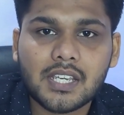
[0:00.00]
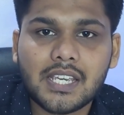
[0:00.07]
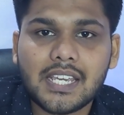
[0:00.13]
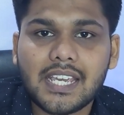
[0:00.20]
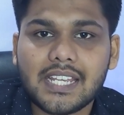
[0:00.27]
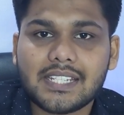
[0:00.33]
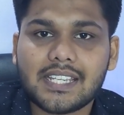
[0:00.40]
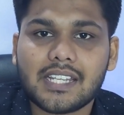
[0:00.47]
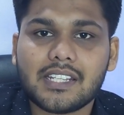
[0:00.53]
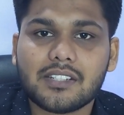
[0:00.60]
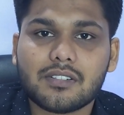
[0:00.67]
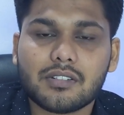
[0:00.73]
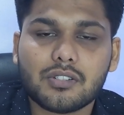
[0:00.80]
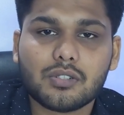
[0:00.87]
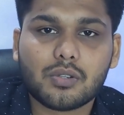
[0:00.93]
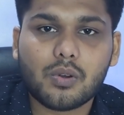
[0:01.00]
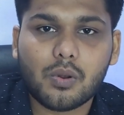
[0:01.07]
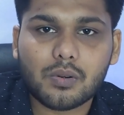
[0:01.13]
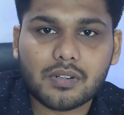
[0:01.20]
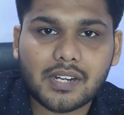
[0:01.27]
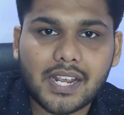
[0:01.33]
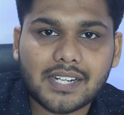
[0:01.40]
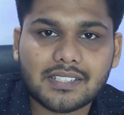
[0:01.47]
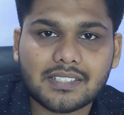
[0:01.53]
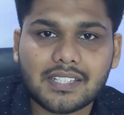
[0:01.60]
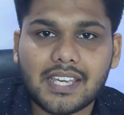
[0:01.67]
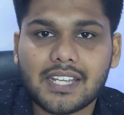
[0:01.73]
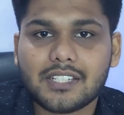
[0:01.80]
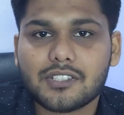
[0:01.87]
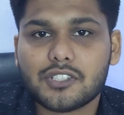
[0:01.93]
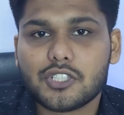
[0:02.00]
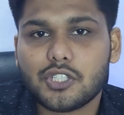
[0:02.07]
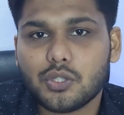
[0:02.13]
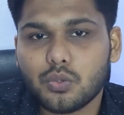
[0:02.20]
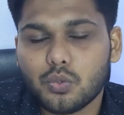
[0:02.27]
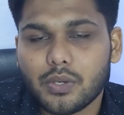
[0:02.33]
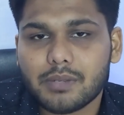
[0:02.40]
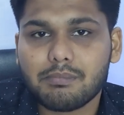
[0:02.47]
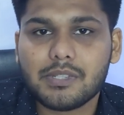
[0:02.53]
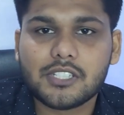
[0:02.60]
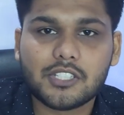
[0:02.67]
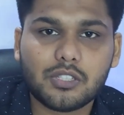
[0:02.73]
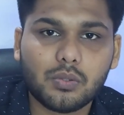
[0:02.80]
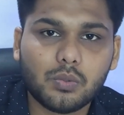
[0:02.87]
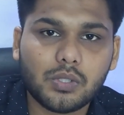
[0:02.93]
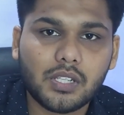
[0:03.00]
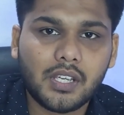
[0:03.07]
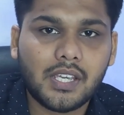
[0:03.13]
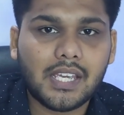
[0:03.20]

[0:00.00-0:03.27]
it can enter into contracts, it can sue and be sued,